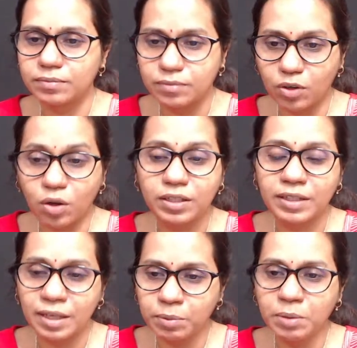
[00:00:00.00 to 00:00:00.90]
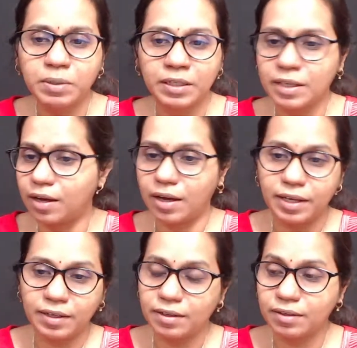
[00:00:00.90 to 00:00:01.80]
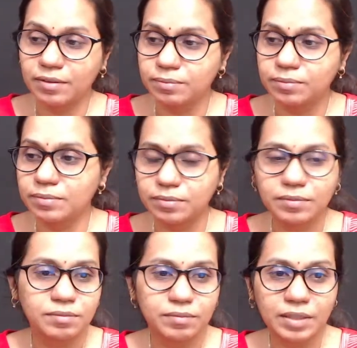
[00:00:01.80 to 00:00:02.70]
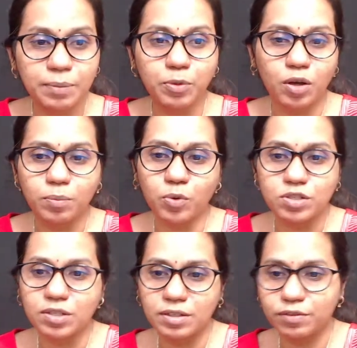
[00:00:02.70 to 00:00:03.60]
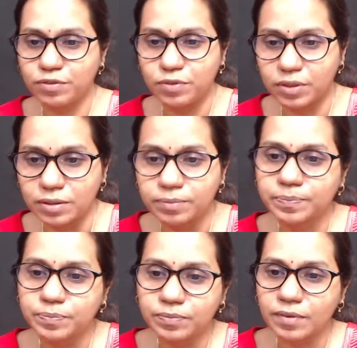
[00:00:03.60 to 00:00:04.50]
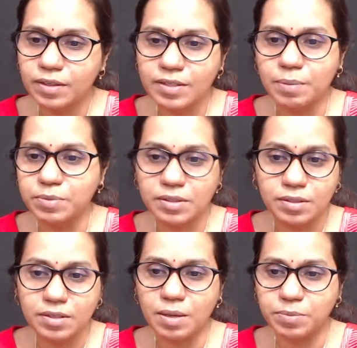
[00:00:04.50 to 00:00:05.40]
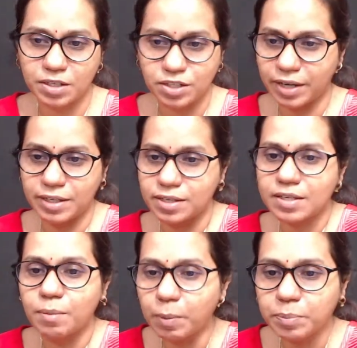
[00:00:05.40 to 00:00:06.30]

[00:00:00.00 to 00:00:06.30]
on the table, but yeah, I'll keep you all posted if some such ideas come up.